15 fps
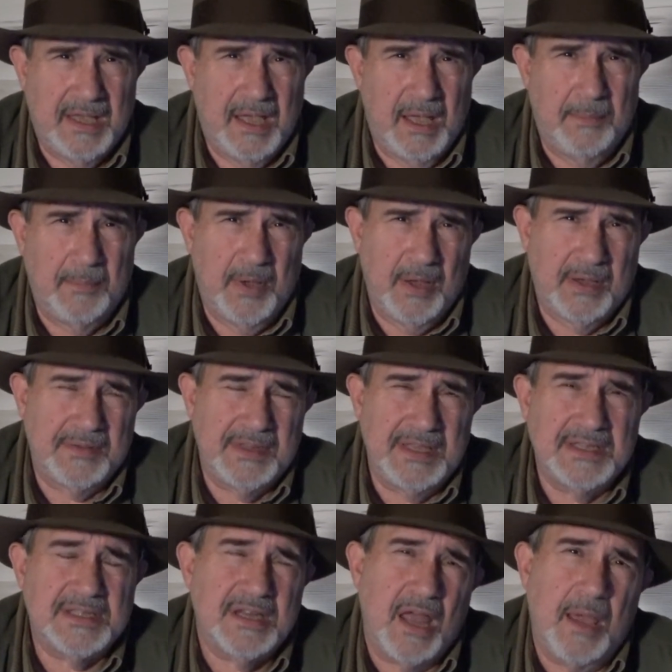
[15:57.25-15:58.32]
among the
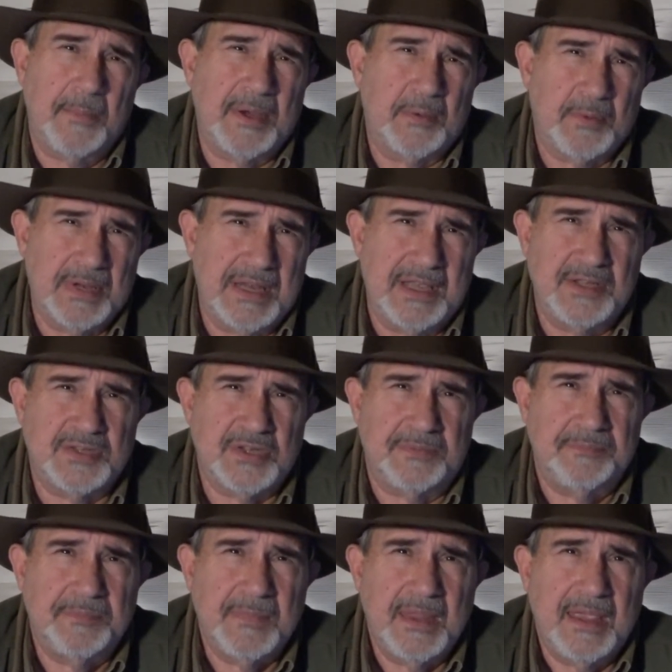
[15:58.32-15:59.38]
Islamic religion.
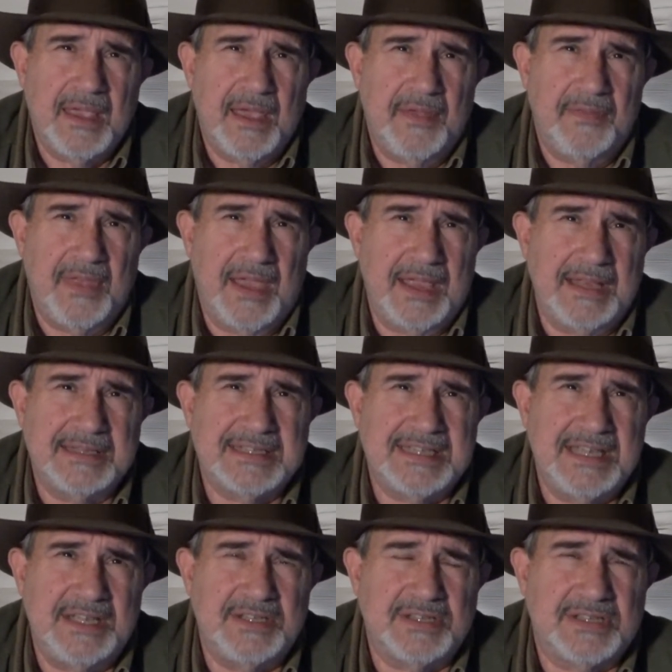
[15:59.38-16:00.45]
They
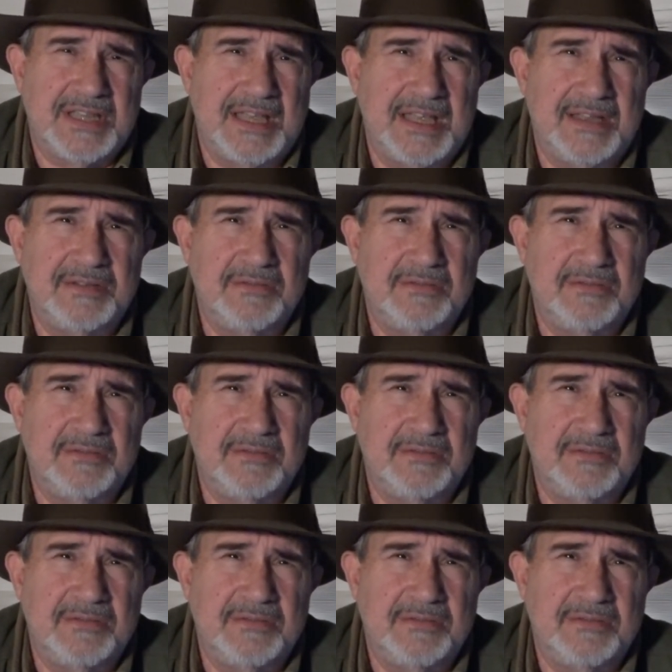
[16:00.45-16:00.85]
teach that